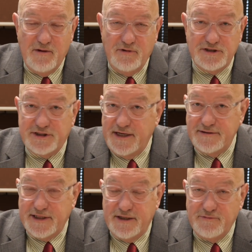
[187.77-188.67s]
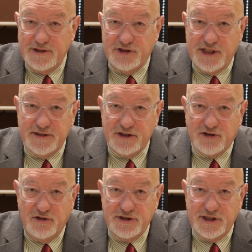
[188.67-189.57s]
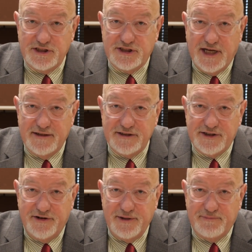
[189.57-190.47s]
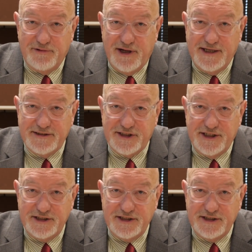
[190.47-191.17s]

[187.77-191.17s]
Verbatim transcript: Well, suddenly, when Jesus goes to this solitary place and